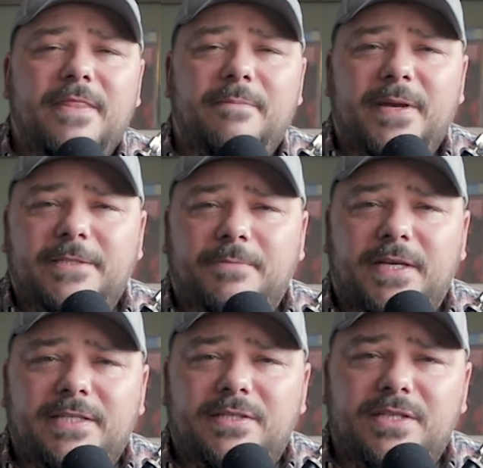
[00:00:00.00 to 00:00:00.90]
the best
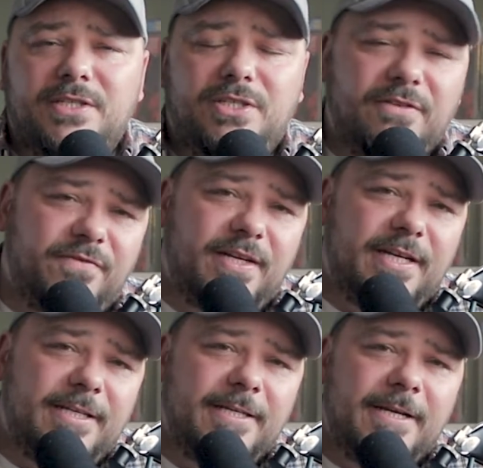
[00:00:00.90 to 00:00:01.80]
place is to
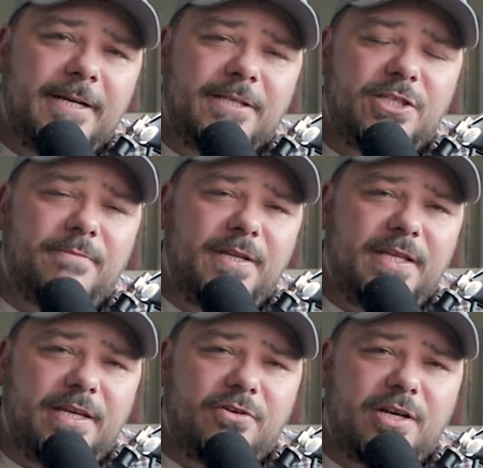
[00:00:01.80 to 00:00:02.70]
find somebody
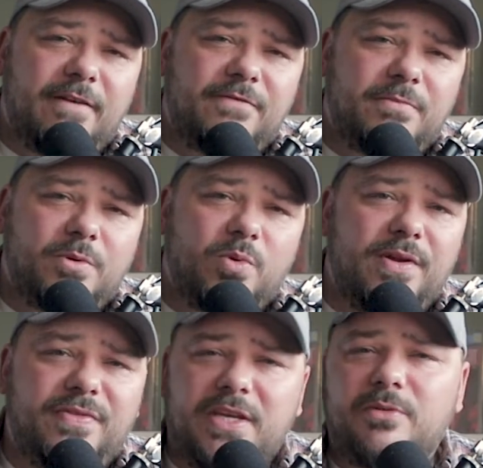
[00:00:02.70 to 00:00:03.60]
that you're comfortable with,